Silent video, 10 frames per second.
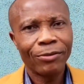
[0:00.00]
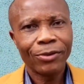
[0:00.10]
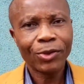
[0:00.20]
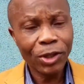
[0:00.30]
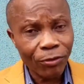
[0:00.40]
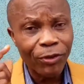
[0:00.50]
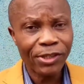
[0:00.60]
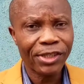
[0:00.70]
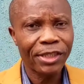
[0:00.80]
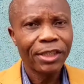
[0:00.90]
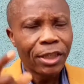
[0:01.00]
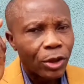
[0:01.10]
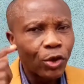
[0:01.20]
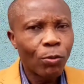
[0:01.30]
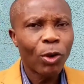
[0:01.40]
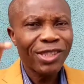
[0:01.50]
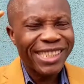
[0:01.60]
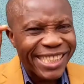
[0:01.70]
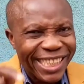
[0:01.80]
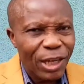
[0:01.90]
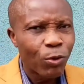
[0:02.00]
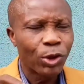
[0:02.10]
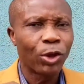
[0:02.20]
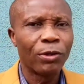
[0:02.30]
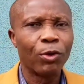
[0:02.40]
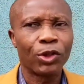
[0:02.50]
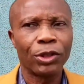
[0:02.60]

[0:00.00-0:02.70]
So the first thing, you must deal with your emotion.